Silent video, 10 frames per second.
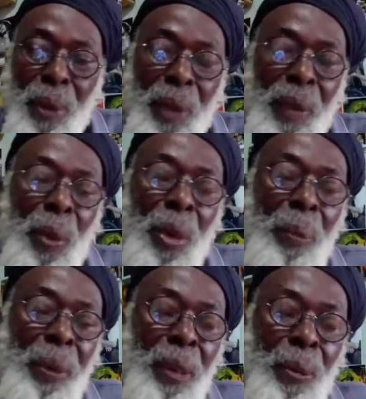We have a whole
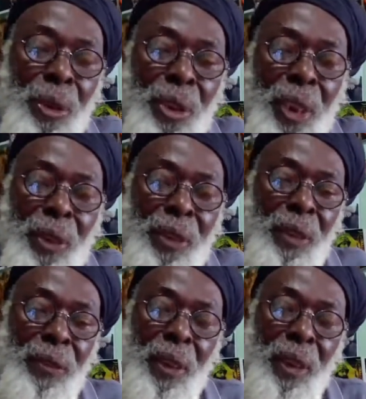heap of them who chant
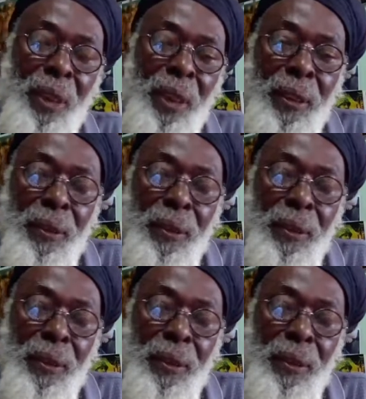Rastafari